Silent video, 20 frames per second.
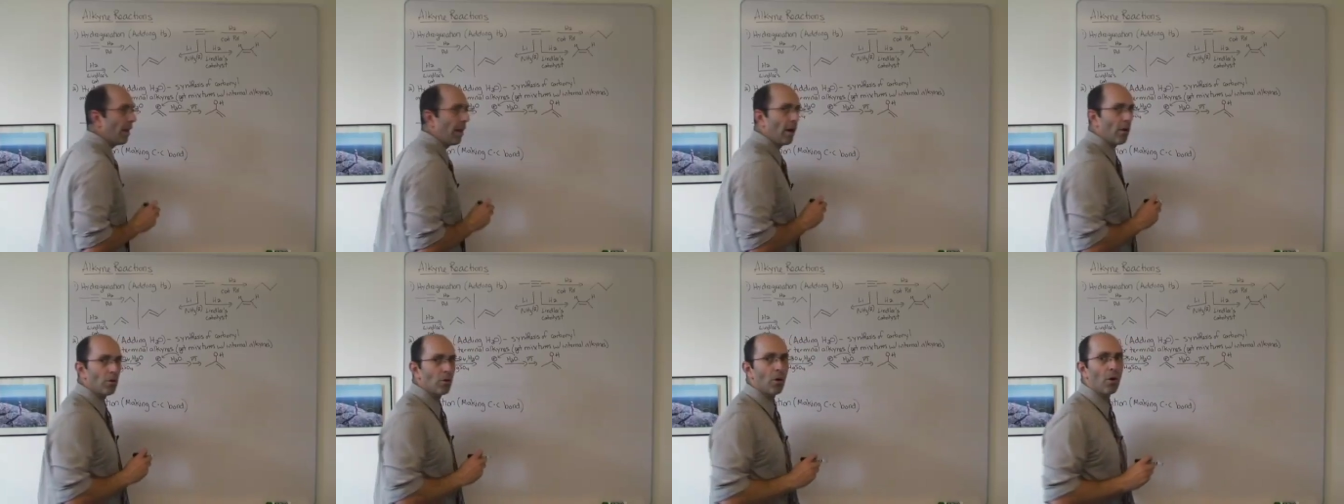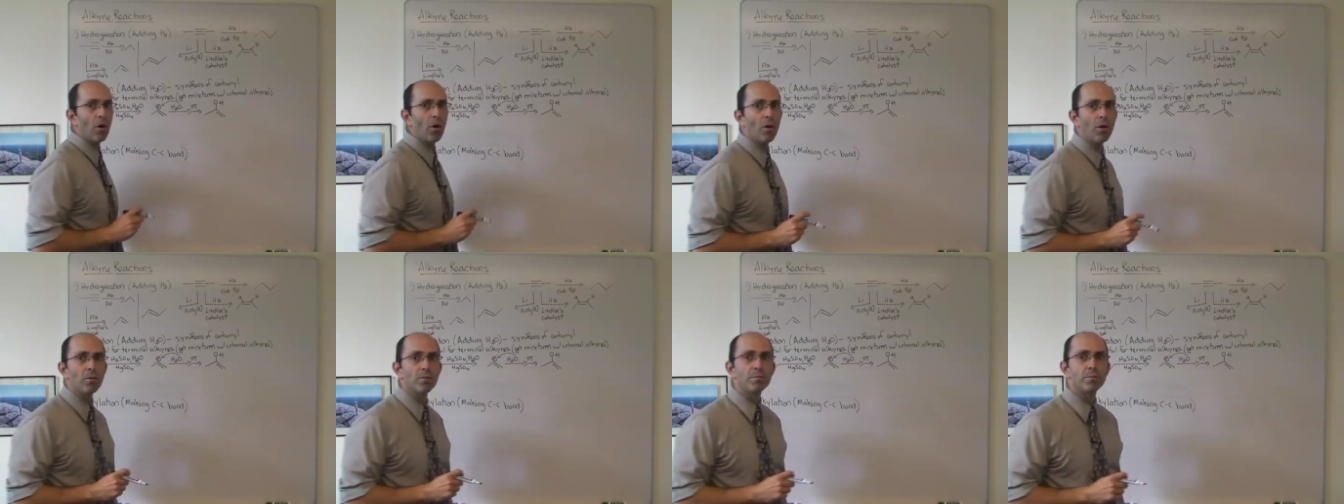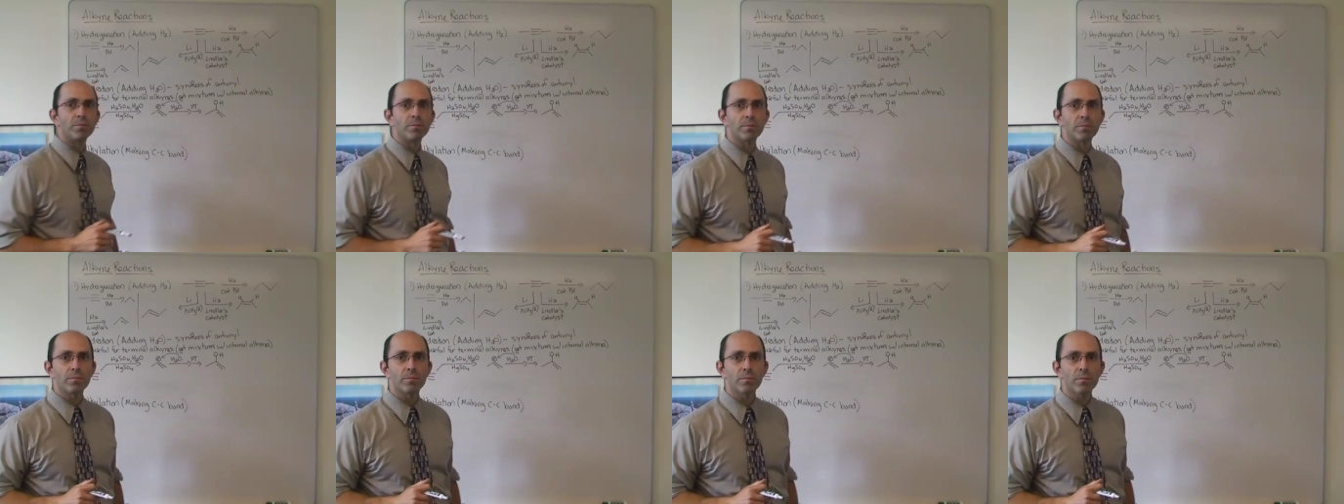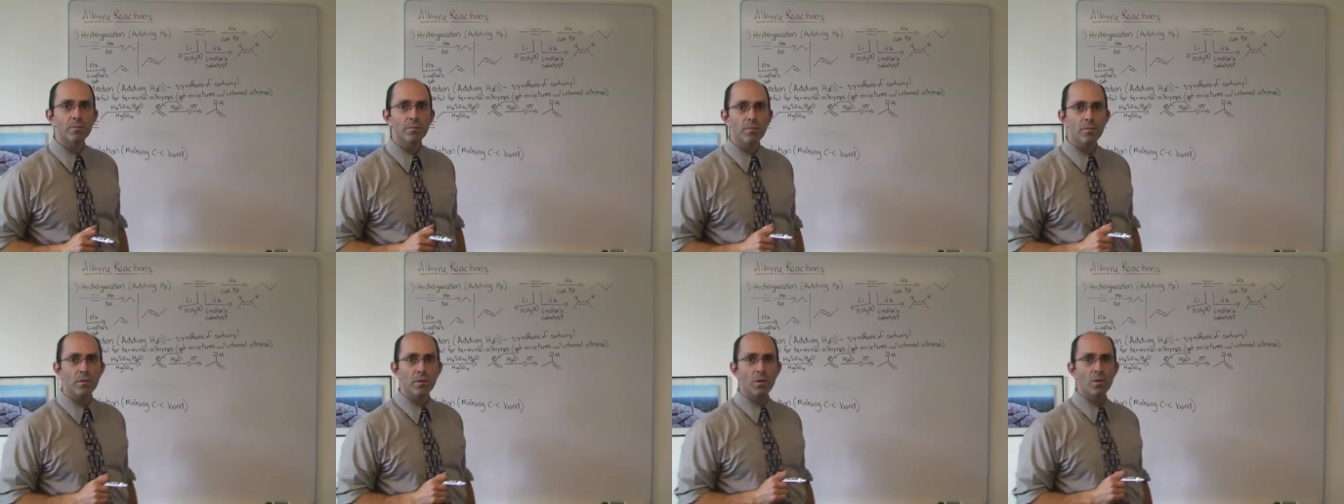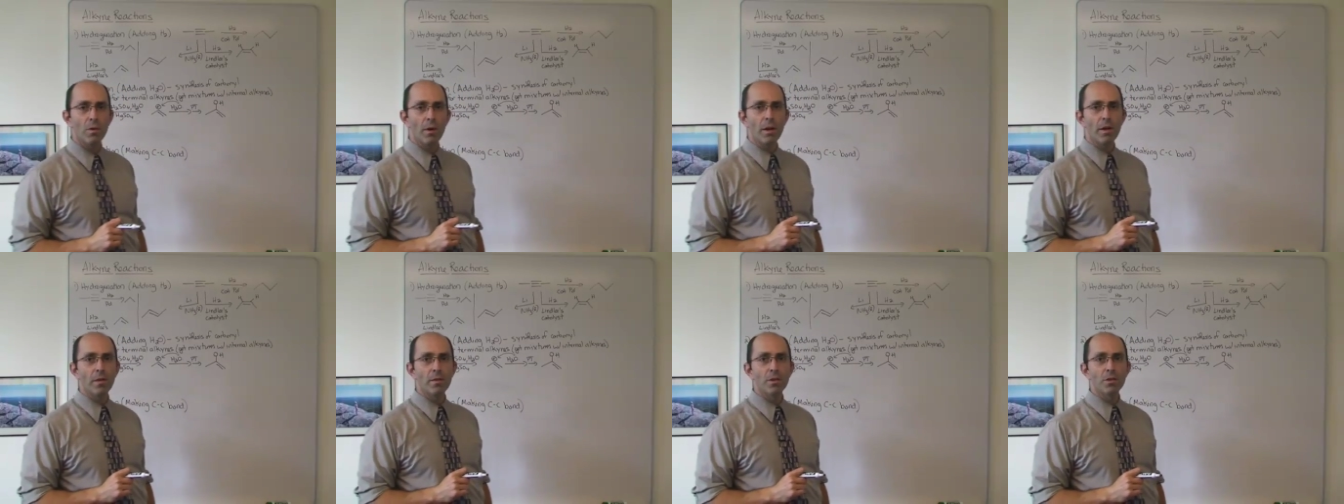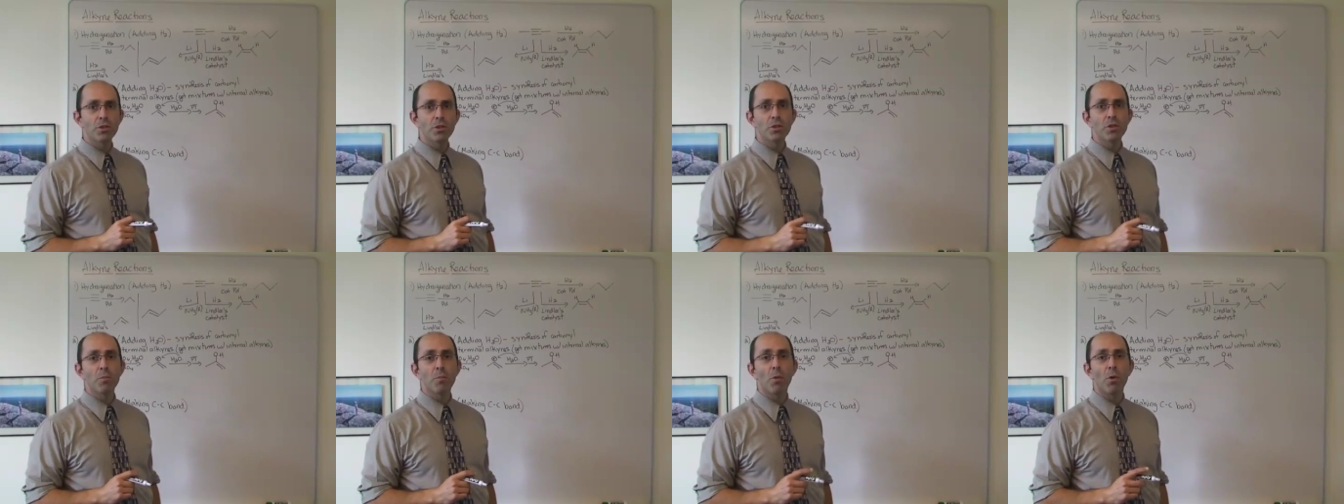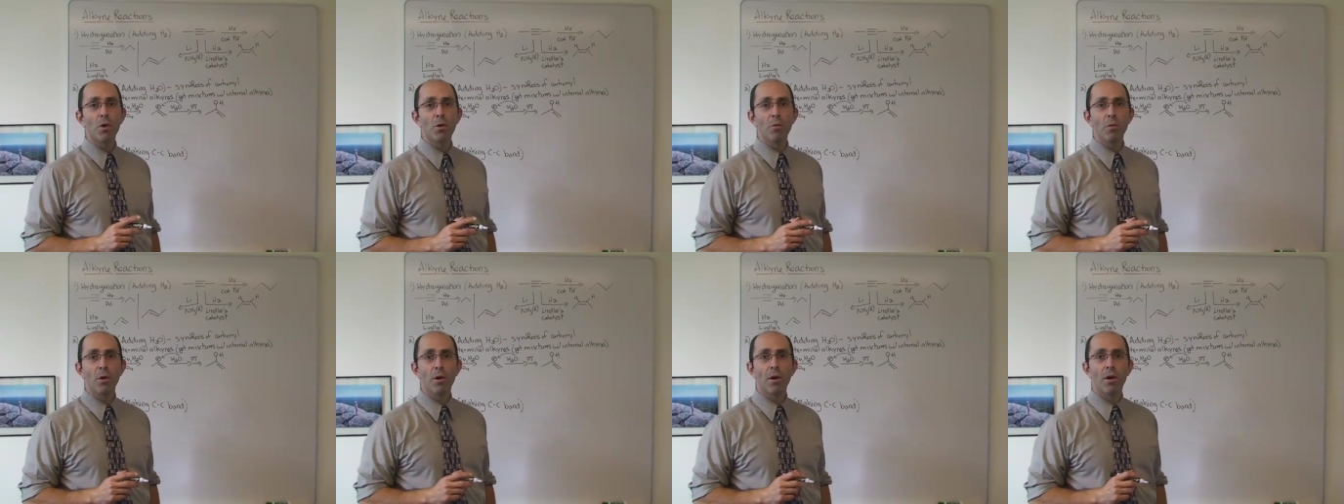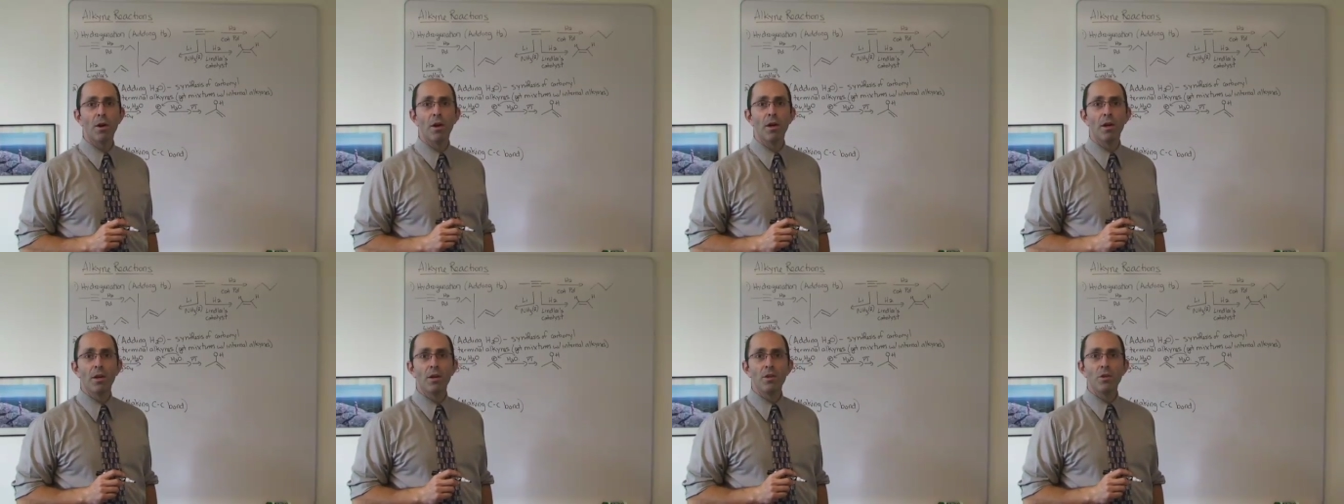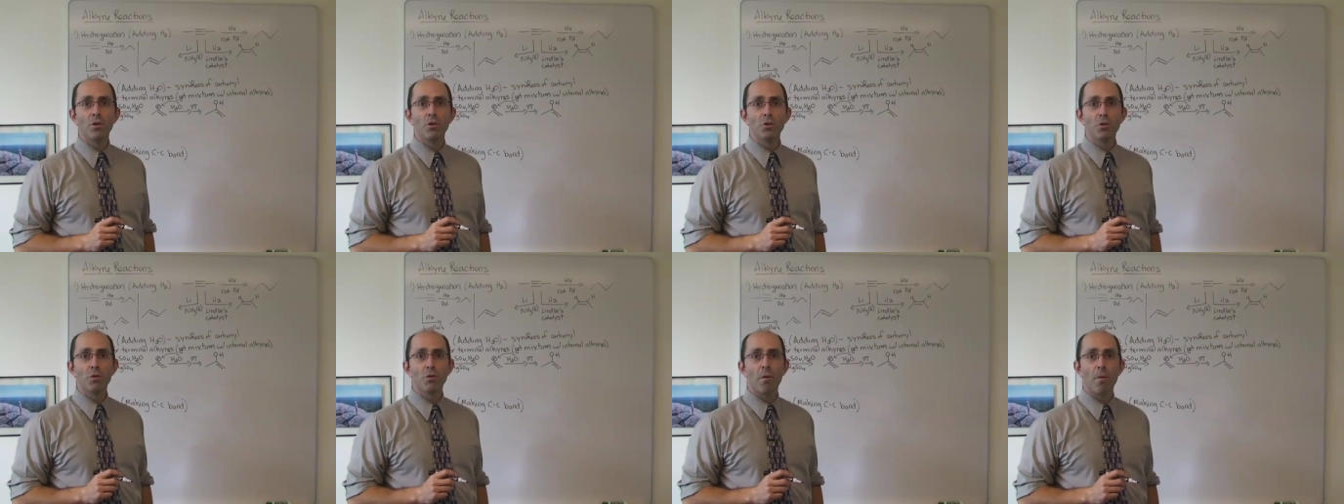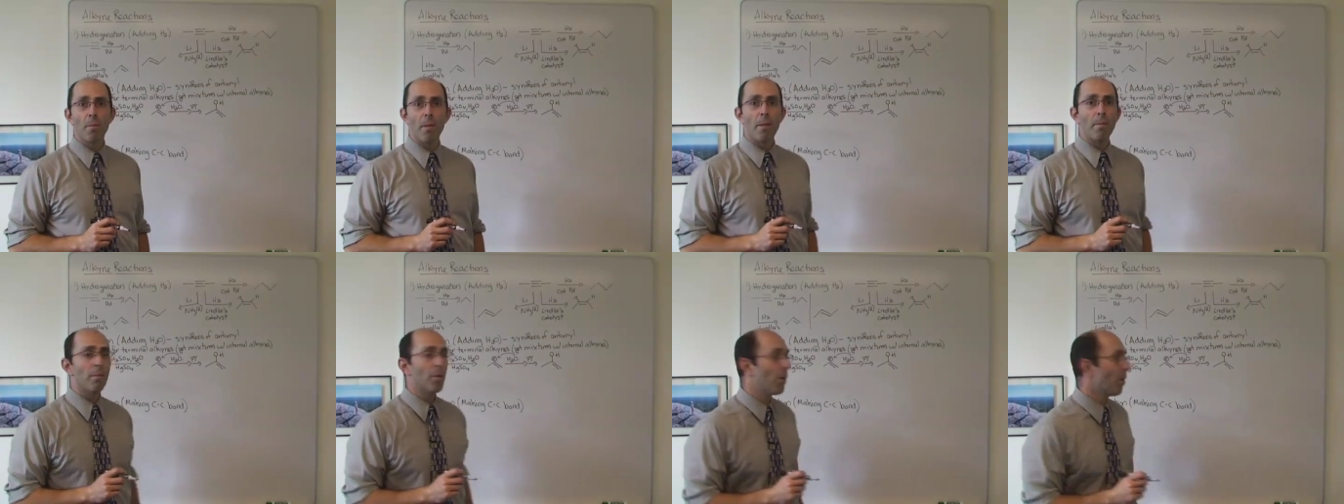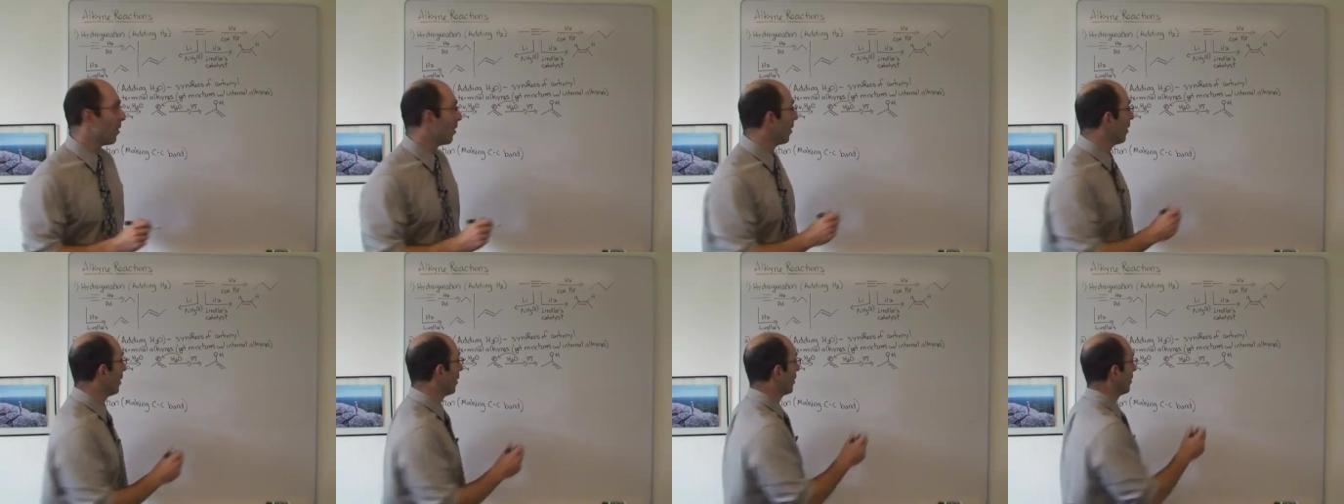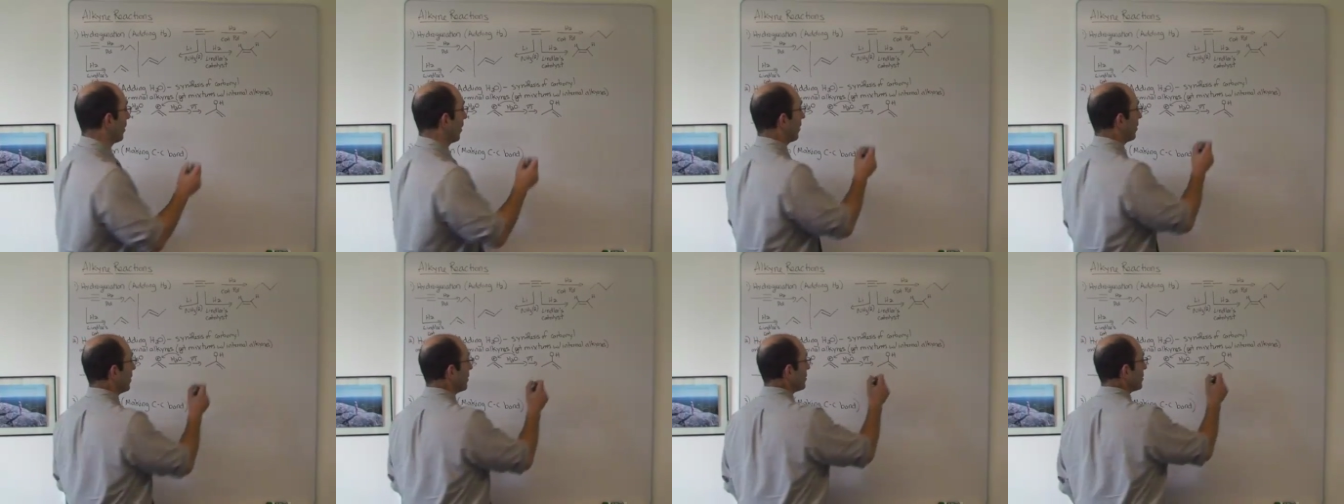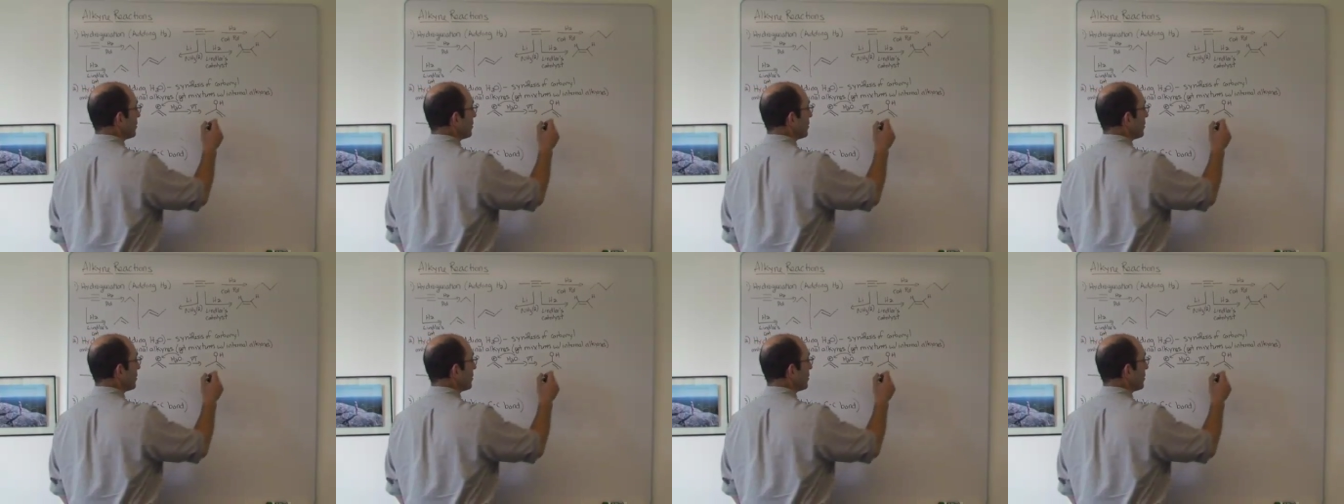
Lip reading: alcohol, right? And this is the point where you should remember that this